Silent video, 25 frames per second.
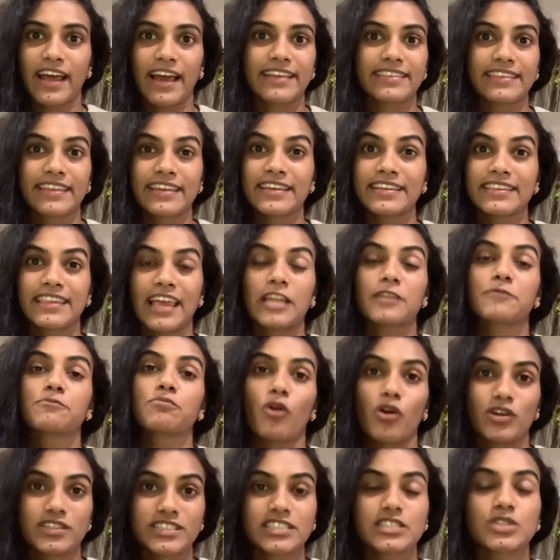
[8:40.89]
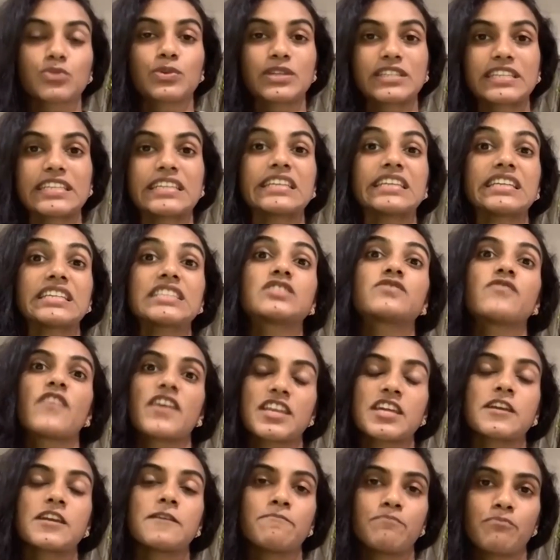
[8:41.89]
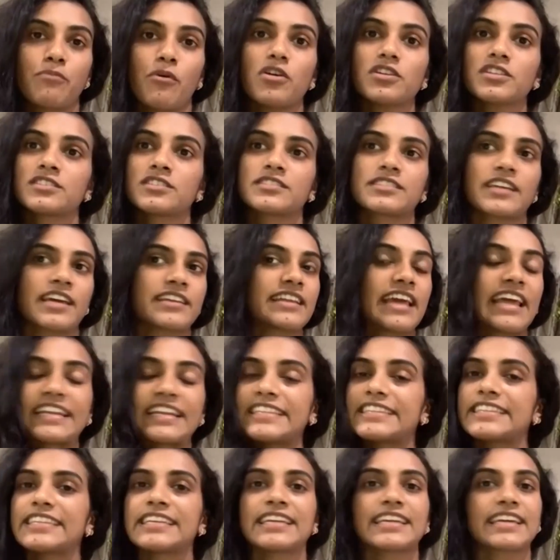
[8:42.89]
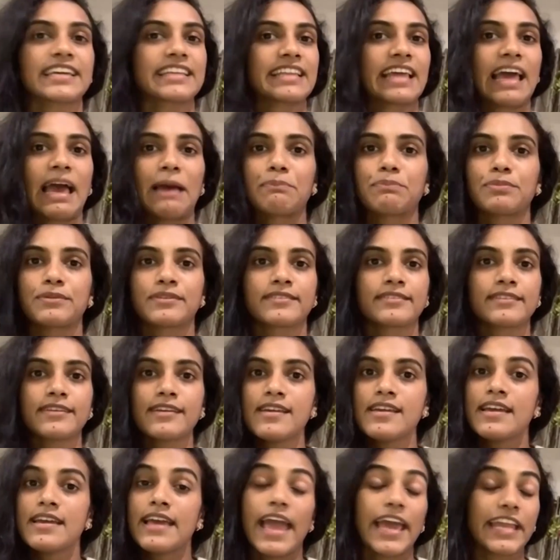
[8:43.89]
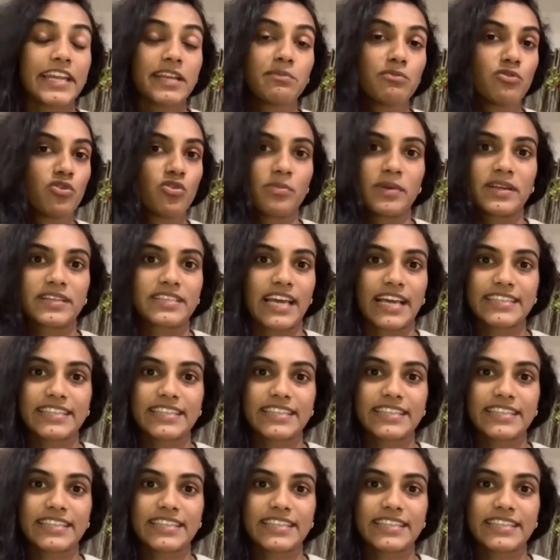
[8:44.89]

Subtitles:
I think that positivity is very important, and anything can happen any moment.